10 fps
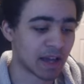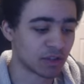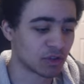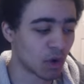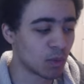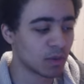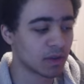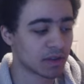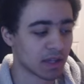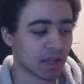I don't
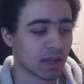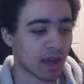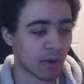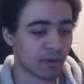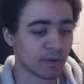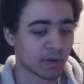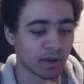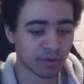think, however,